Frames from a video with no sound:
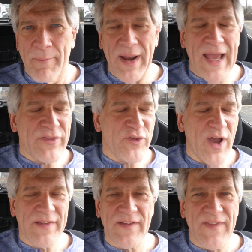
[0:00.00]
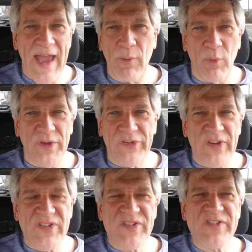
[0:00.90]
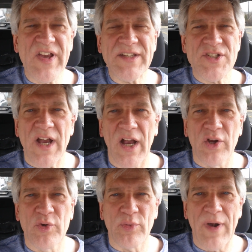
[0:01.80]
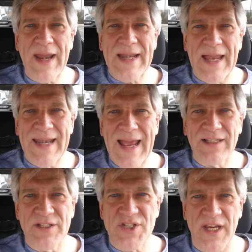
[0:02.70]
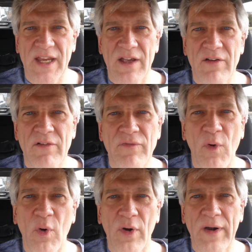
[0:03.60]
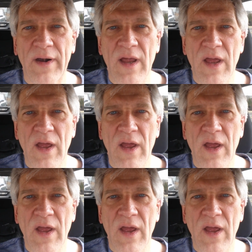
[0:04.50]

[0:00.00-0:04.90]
But I thought that that was such a great analogy for